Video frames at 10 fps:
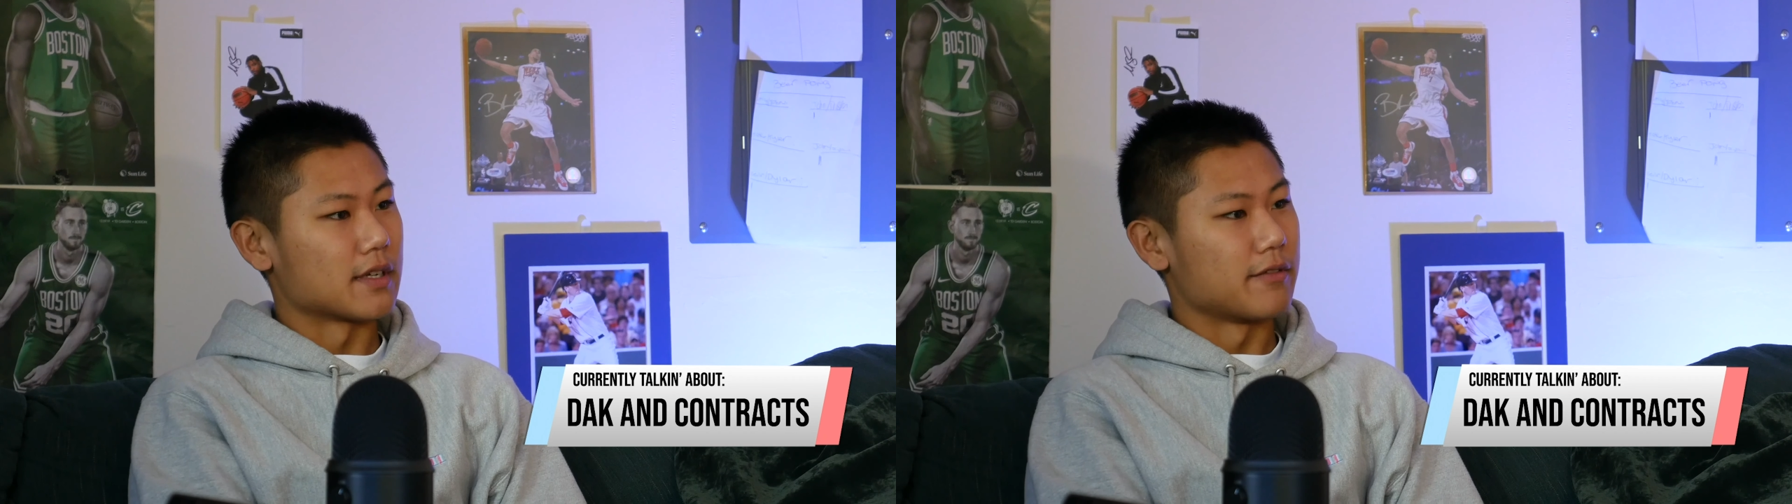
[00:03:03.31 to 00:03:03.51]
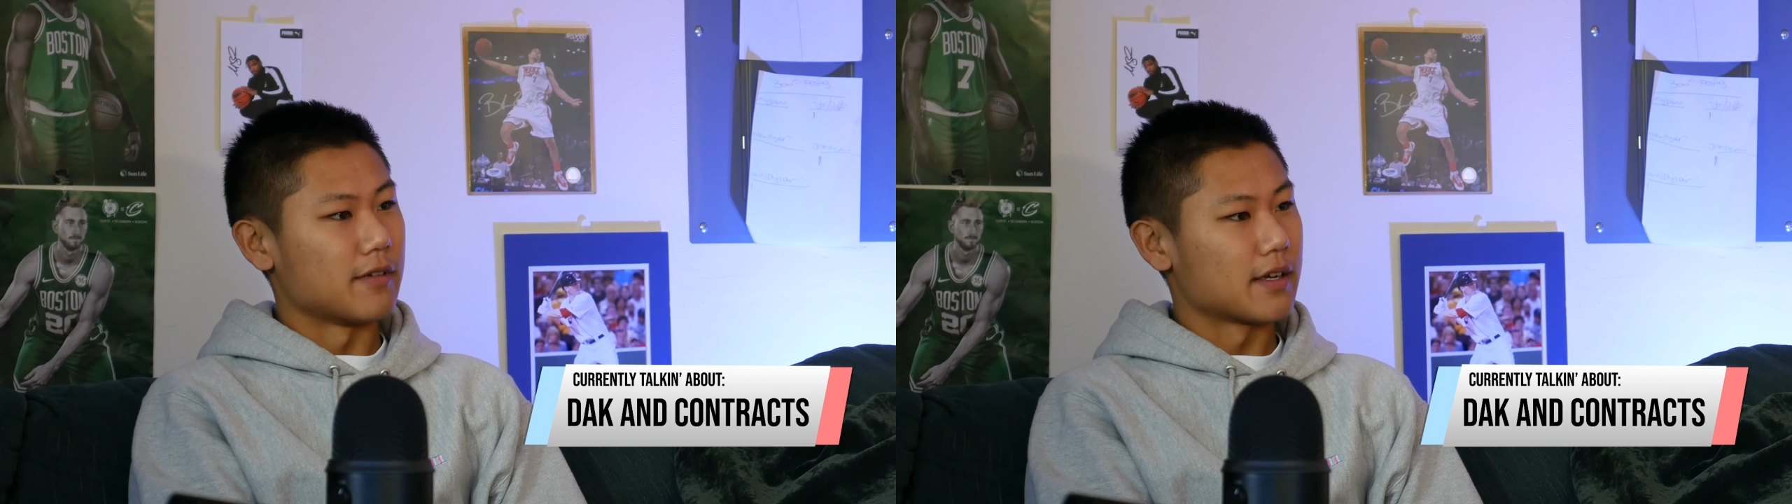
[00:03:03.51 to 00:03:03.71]

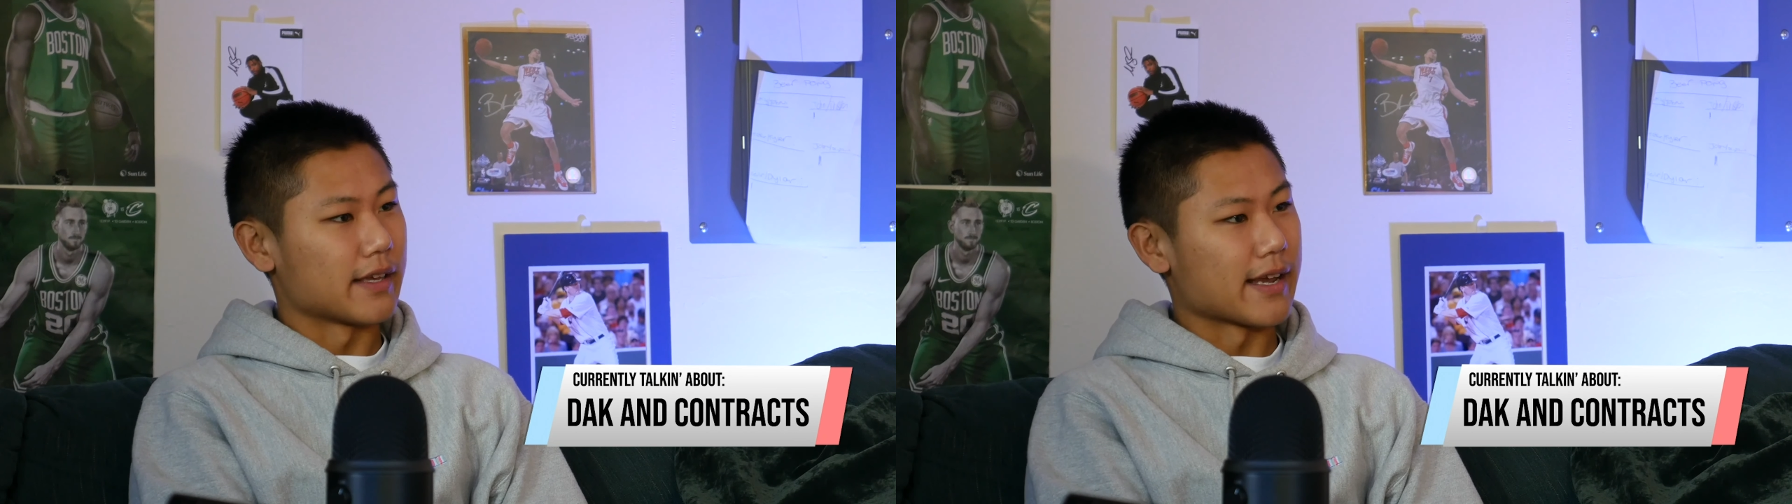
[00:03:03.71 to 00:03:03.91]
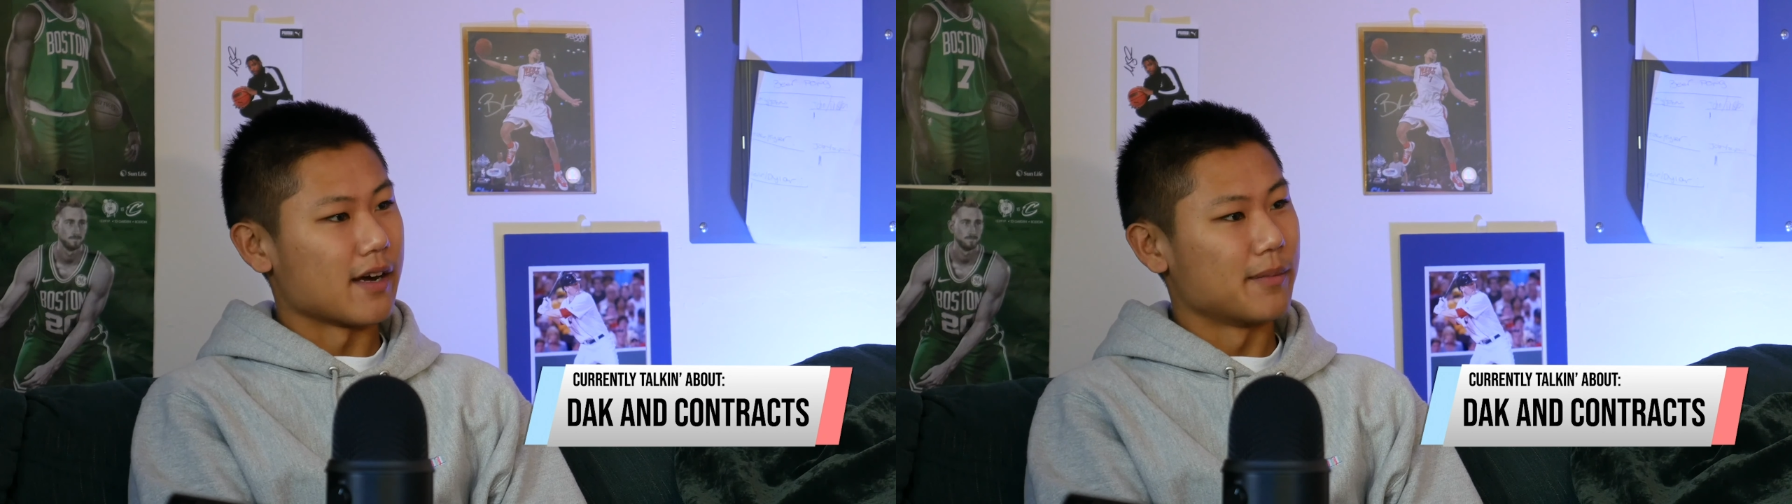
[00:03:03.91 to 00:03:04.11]
just fuck
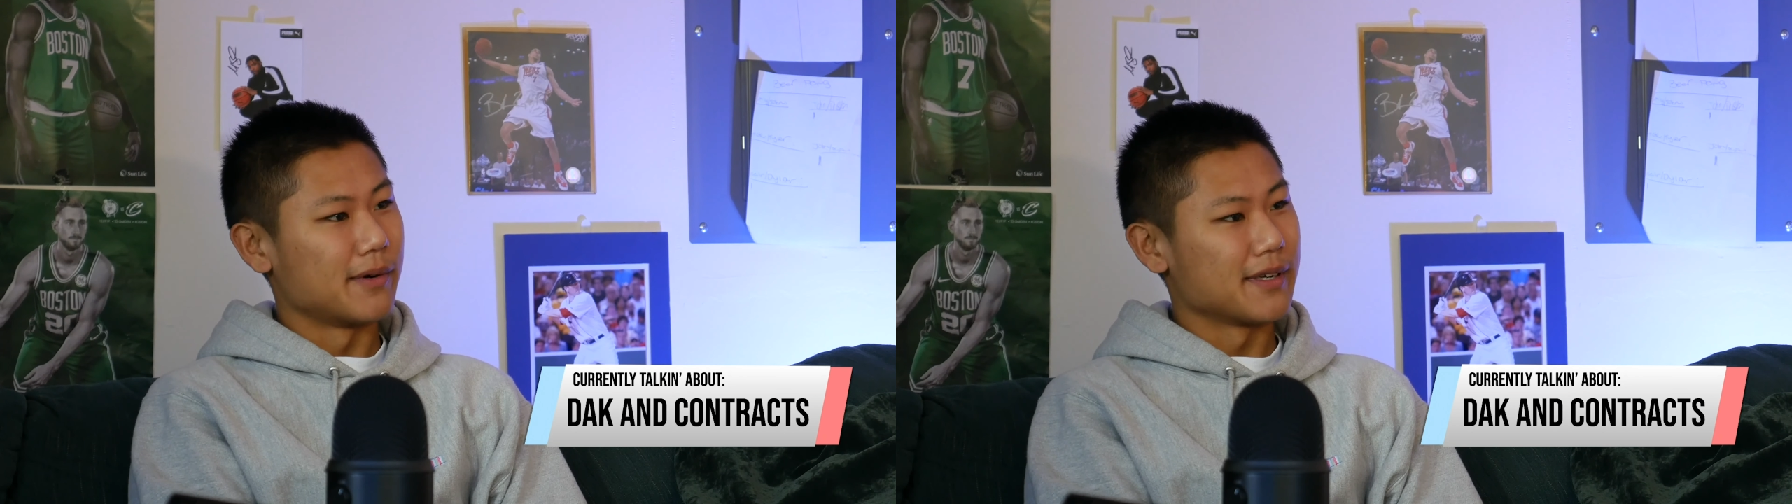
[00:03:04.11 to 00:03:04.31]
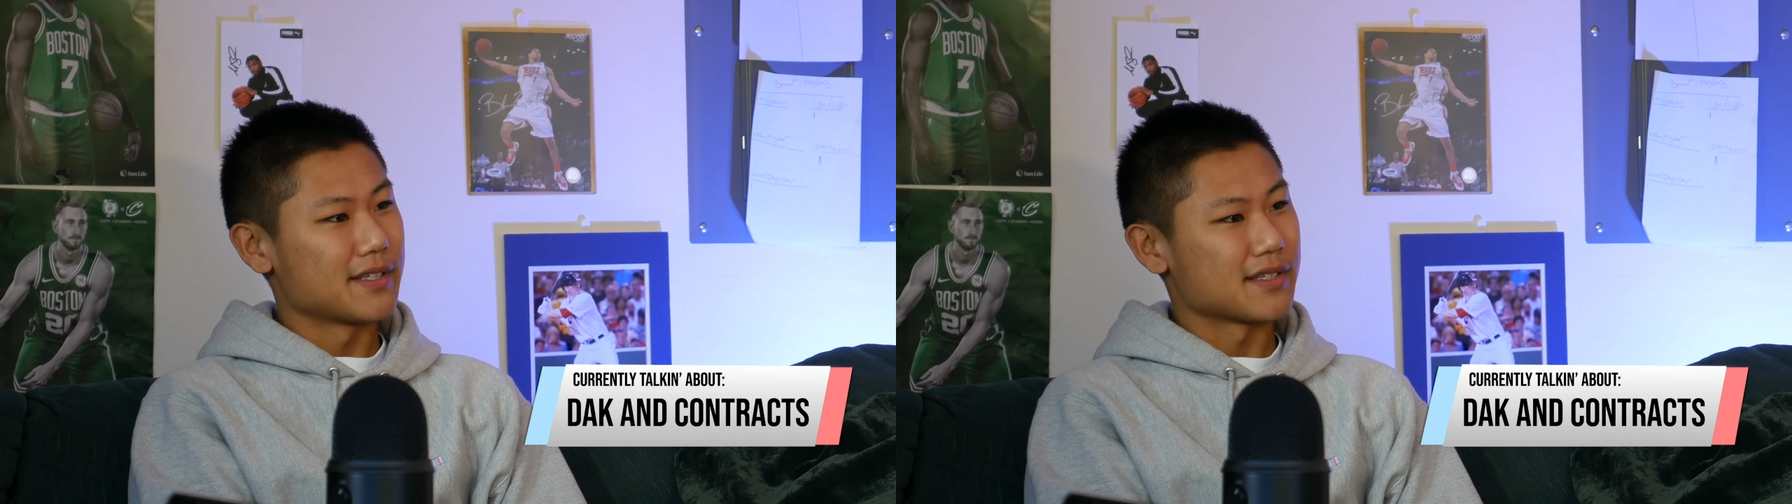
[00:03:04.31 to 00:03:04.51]
the
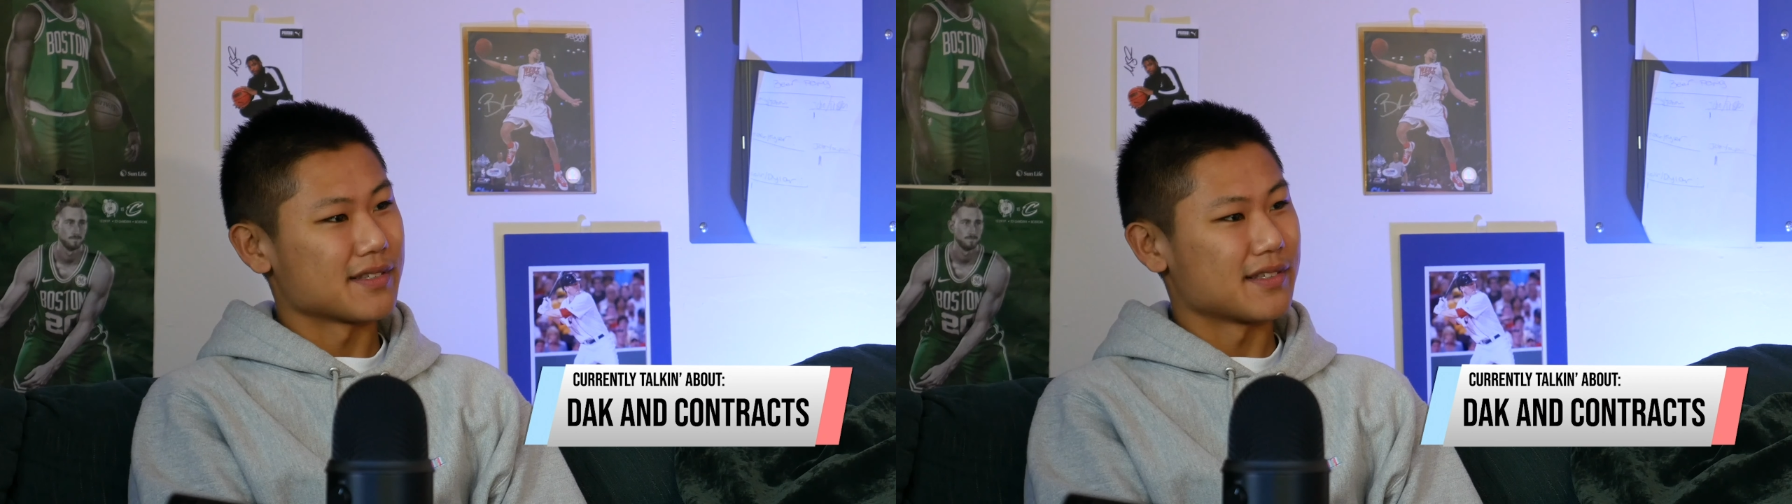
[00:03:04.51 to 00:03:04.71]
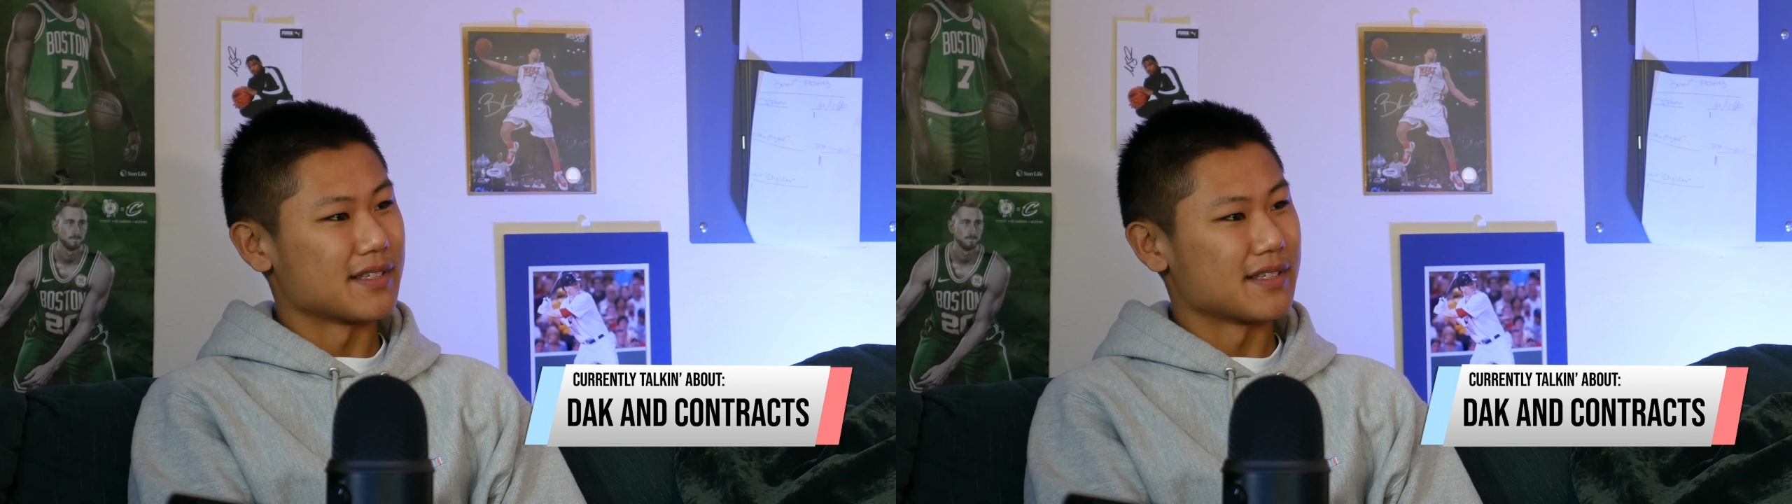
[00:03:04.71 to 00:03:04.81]
Cowboys